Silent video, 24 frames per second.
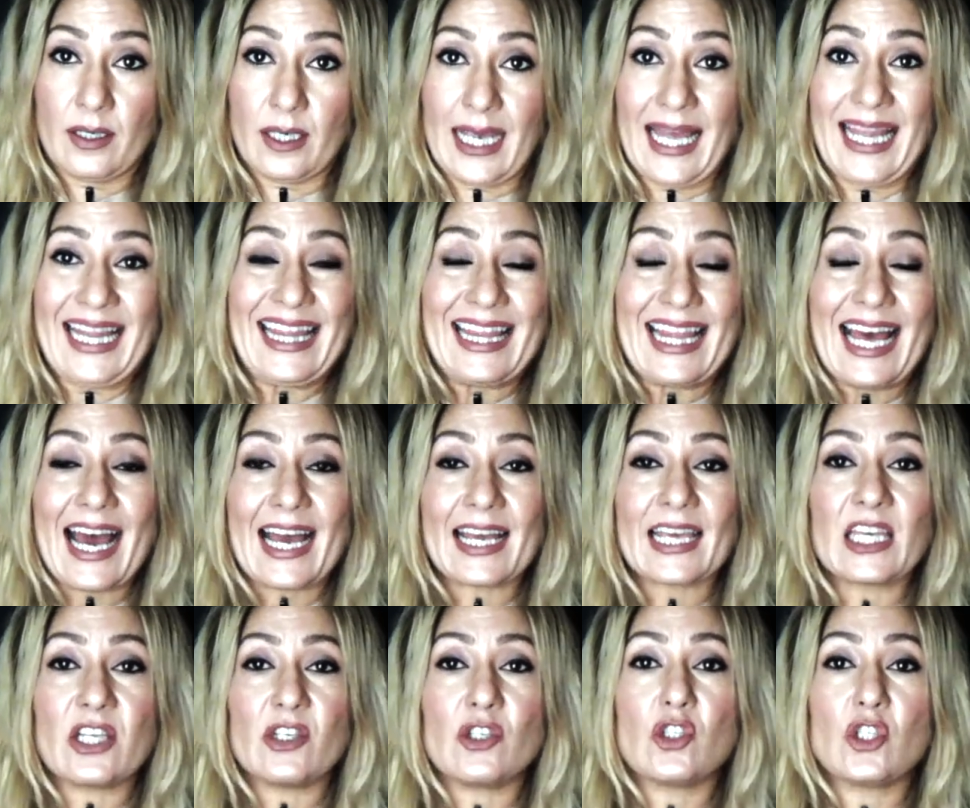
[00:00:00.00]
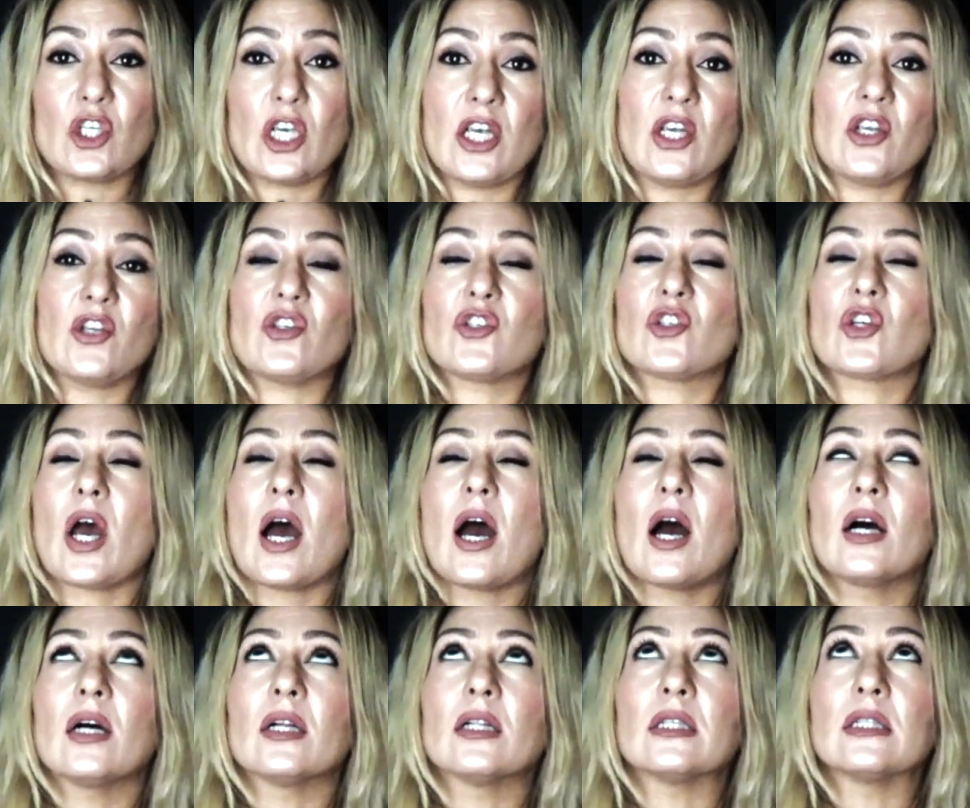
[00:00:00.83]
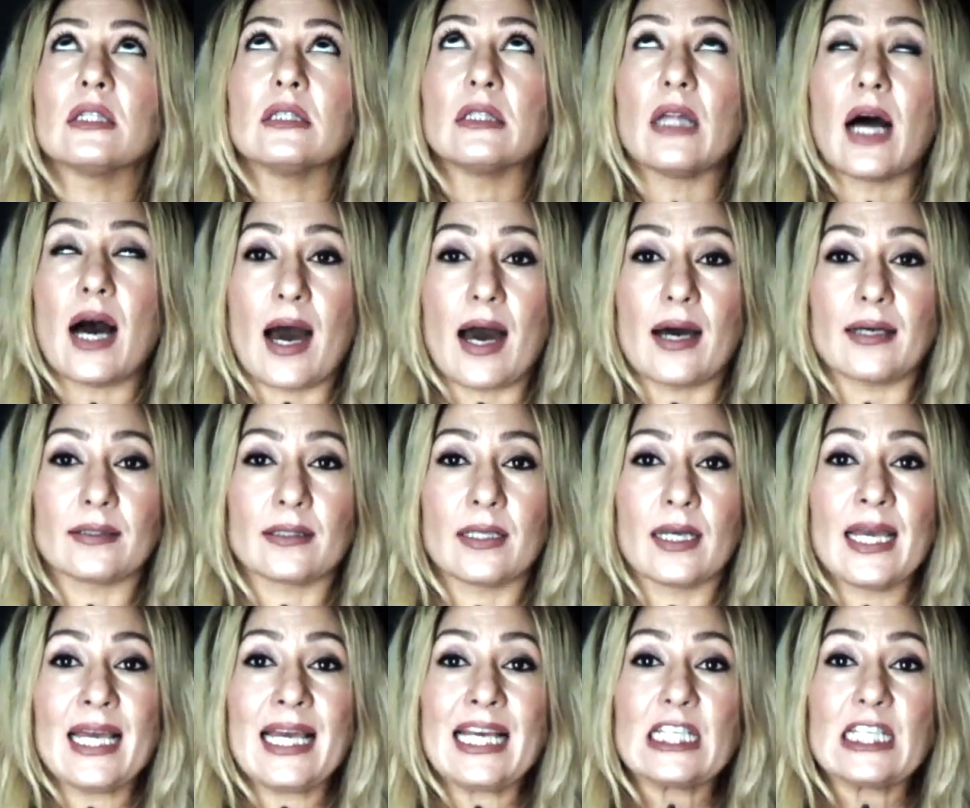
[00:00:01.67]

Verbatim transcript: And that can change a lot,